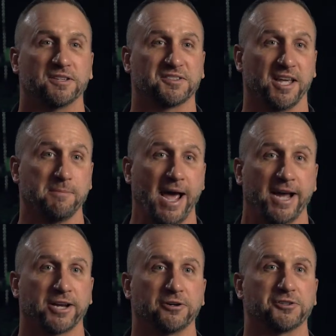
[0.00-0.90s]
the same
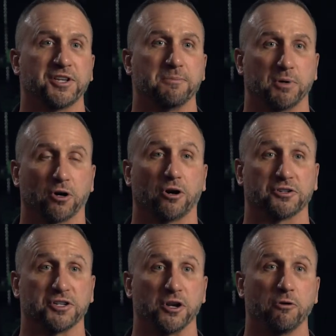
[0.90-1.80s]
accuracy
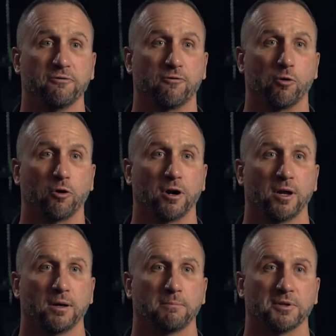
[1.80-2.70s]
is known for,
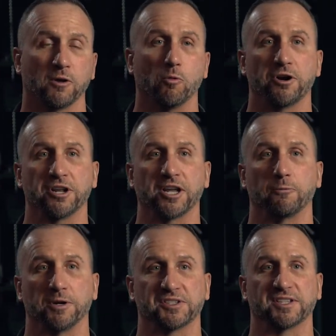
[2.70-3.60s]
but they wanted to get
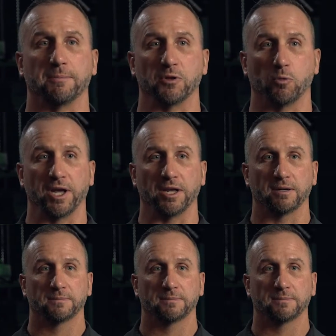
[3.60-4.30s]
rid of some of the weight.